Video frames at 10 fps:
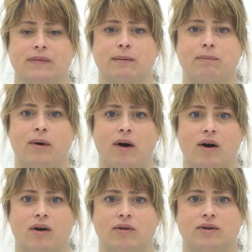The
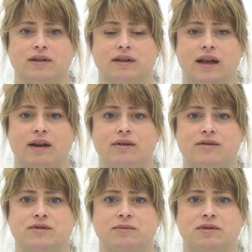paw, or the
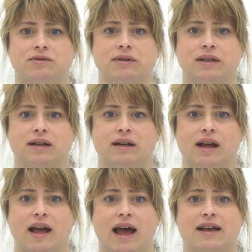areas to be treated,
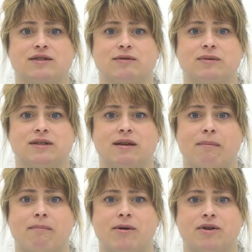has to be
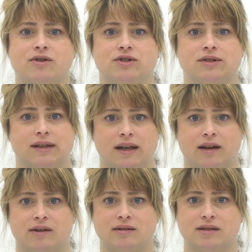submerged in
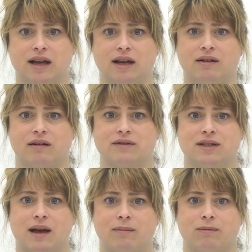a container of
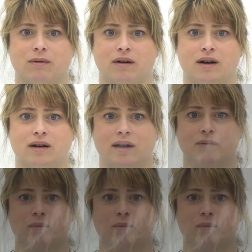tap water at